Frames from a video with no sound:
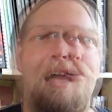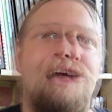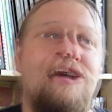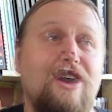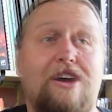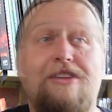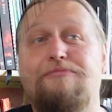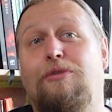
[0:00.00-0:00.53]

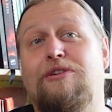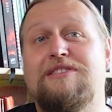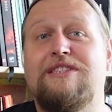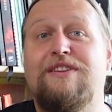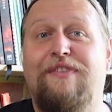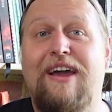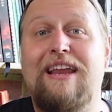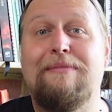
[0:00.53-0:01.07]
Gunn
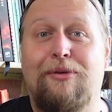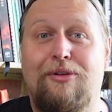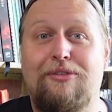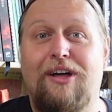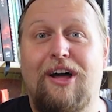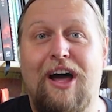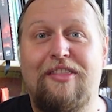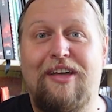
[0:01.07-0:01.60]
wasn't
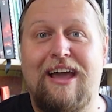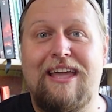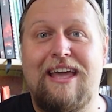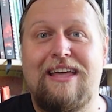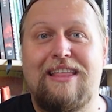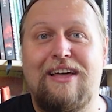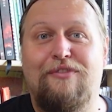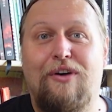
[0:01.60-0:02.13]
available that
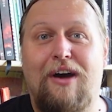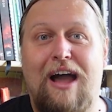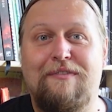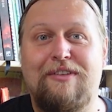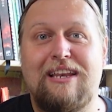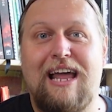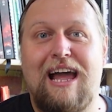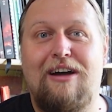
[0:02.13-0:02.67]
year, therefore,
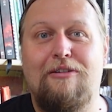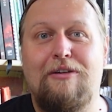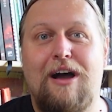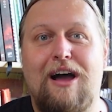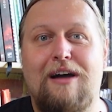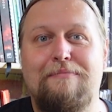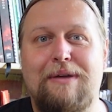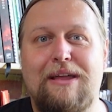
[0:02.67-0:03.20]
having
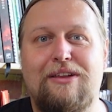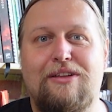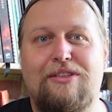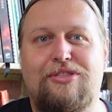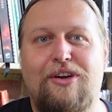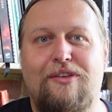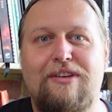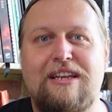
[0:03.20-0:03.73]
now been
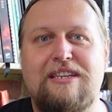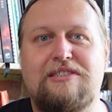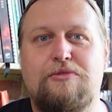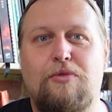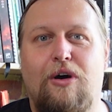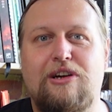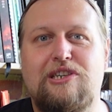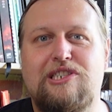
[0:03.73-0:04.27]
thoroughly
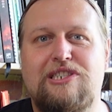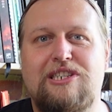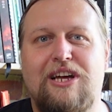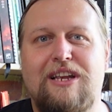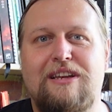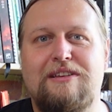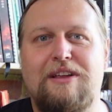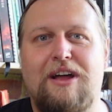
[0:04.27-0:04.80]
squashed
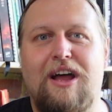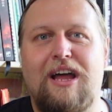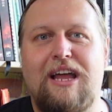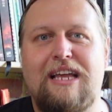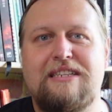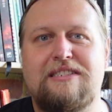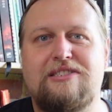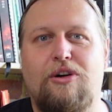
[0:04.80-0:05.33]
and
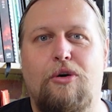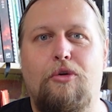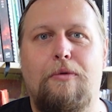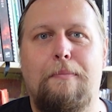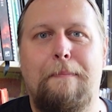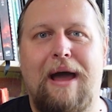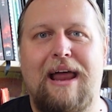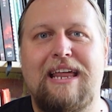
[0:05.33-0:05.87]
his
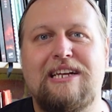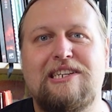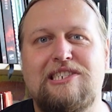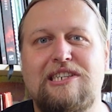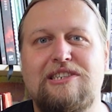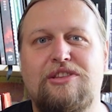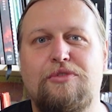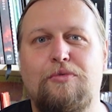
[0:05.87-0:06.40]
soul
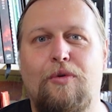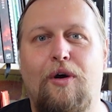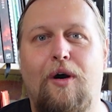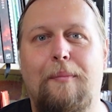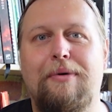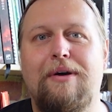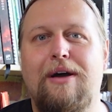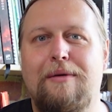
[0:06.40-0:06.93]
banished into the
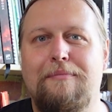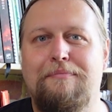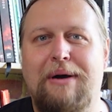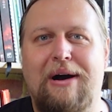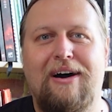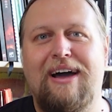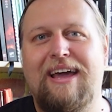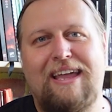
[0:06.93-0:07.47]
warp
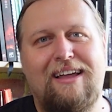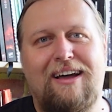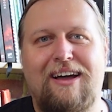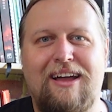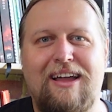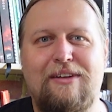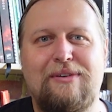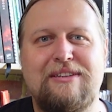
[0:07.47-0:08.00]
by
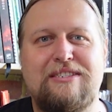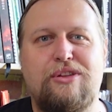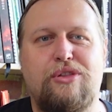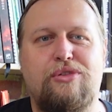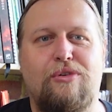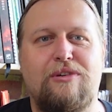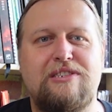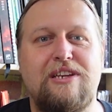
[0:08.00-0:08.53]
Inquisitor
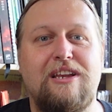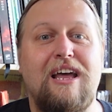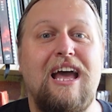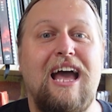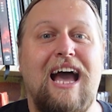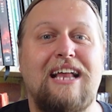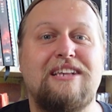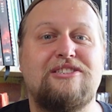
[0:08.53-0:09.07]
Thorson,
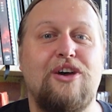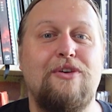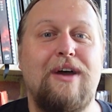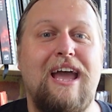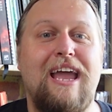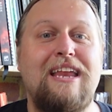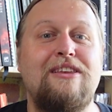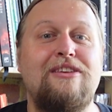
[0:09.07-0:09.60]
and
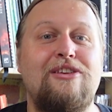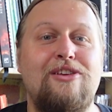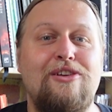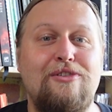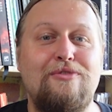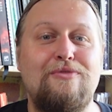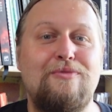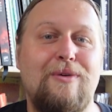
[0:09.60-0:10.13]
so a
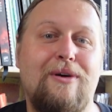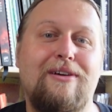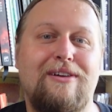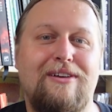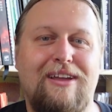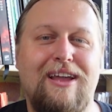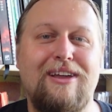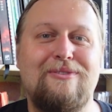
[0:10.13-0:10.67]
new
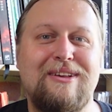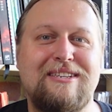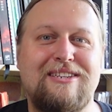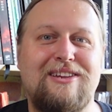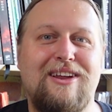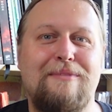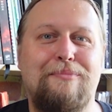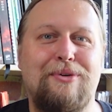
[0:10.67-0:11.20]

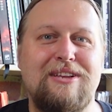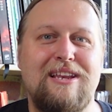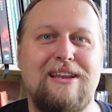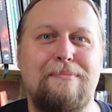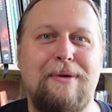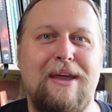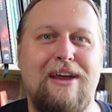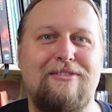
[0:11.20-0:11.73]
Inquisitor put in
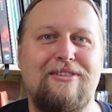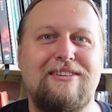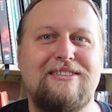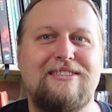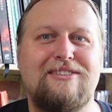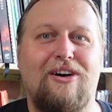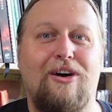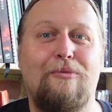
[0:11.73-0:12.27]
an
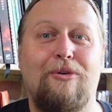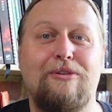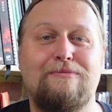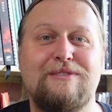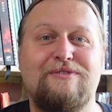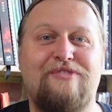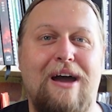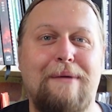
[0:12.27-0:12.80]
appearance on what
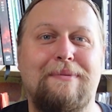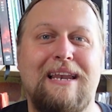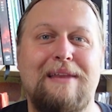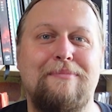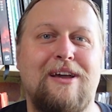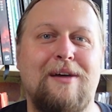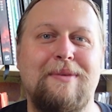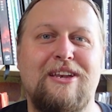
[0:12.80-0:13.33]
was
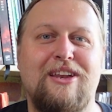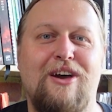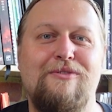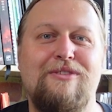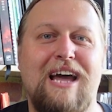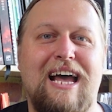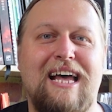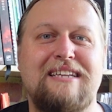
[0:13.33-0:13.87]
rapidly becoming
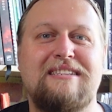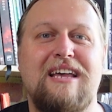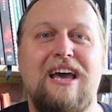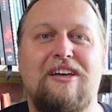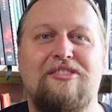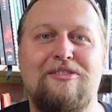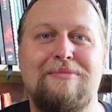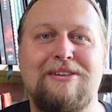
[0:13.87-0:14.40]
known as
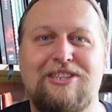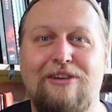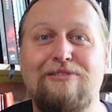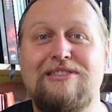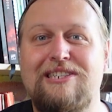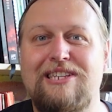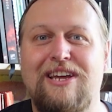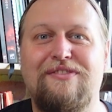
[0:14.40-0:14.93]
the
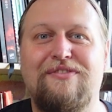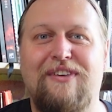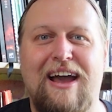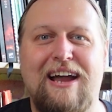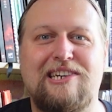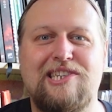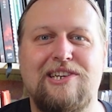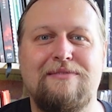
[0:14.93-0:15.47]
Modosian
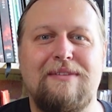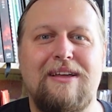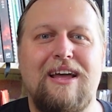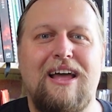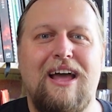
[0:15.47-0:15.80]
faction.